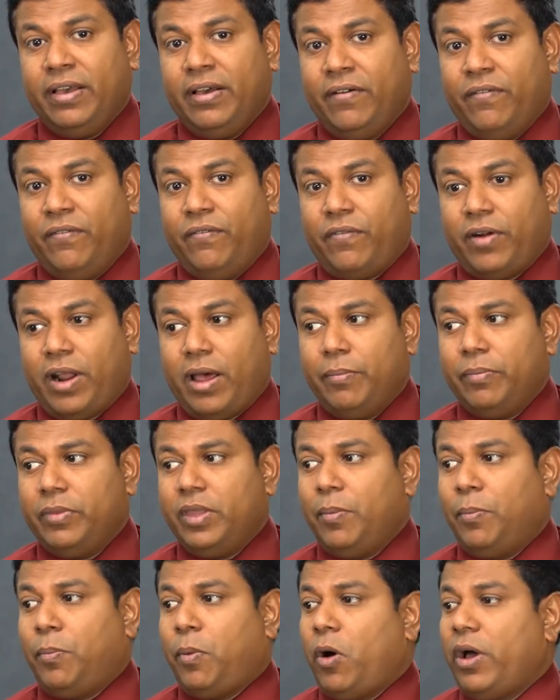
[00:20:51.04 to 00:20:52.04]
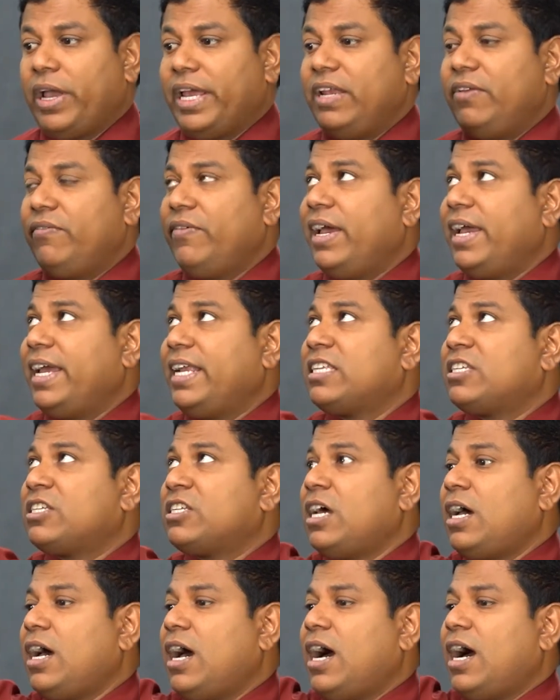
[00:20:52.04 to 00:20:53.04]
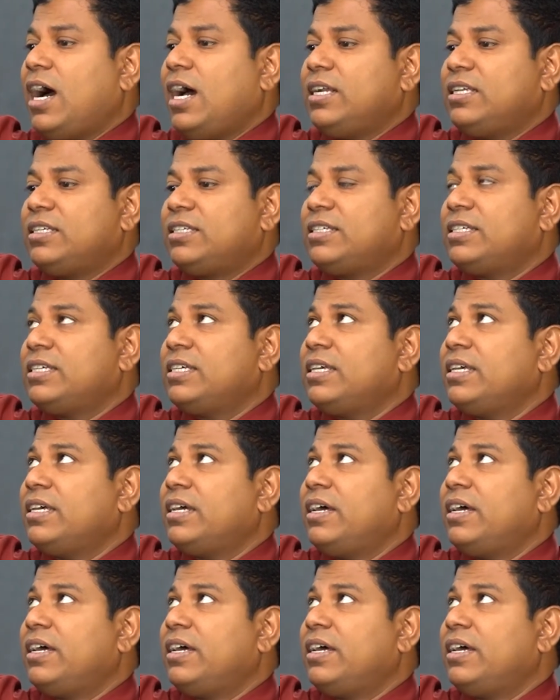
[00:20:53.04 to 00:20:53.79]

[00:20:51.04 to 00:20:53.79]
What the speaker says: from the point where it starts,